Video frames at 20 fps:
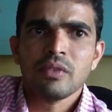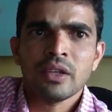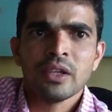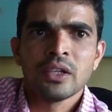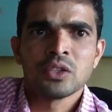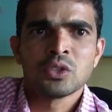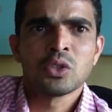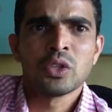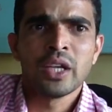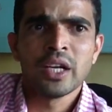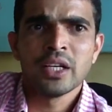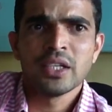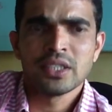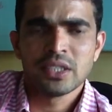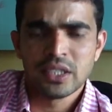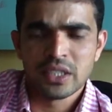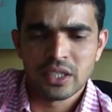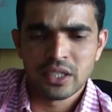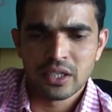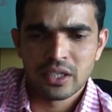So that,
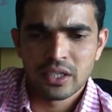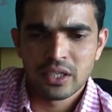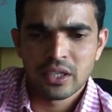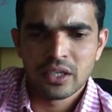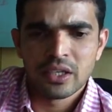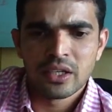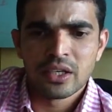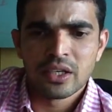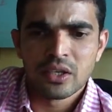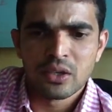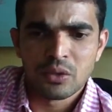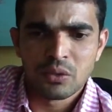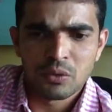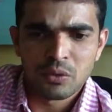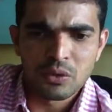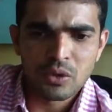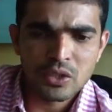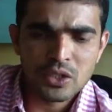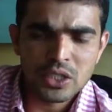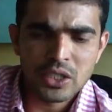see,
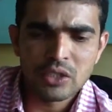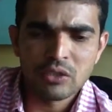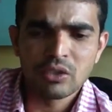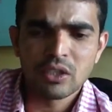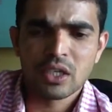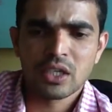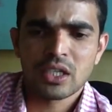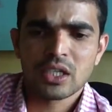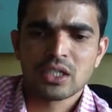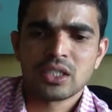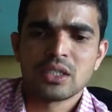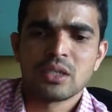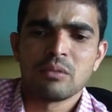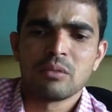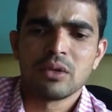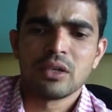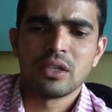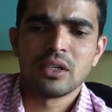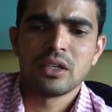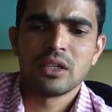you are sitting with a
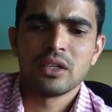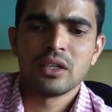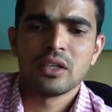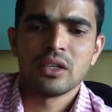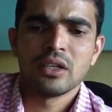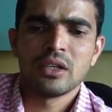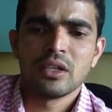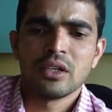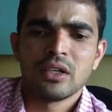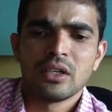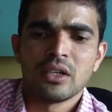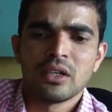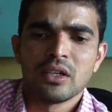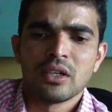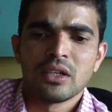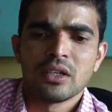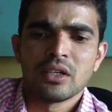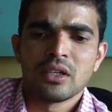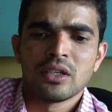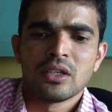customer,
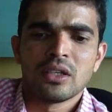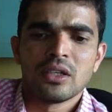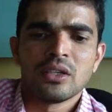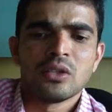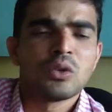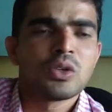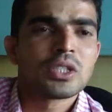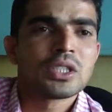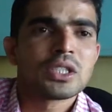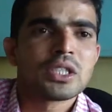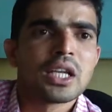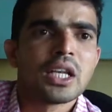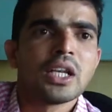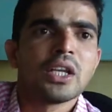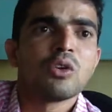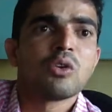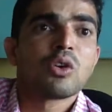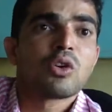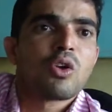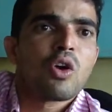you are selling
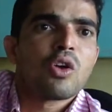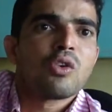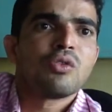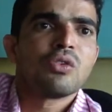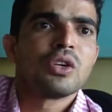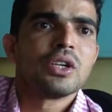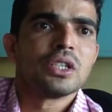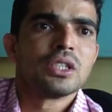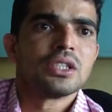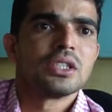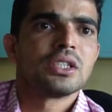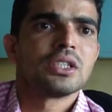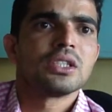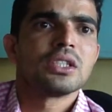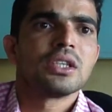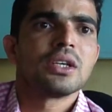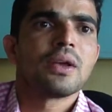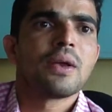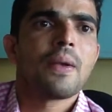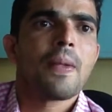your confidence,
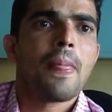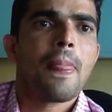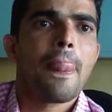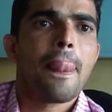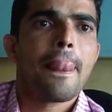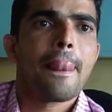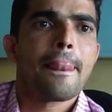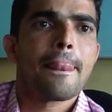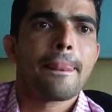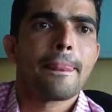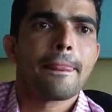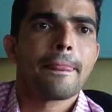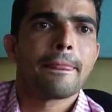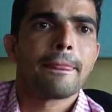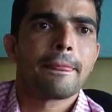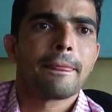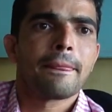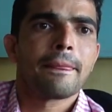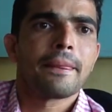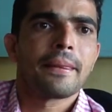
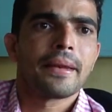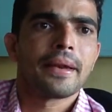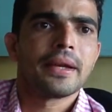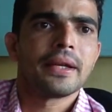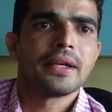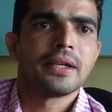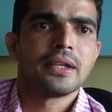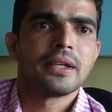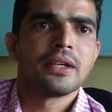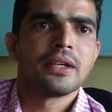right?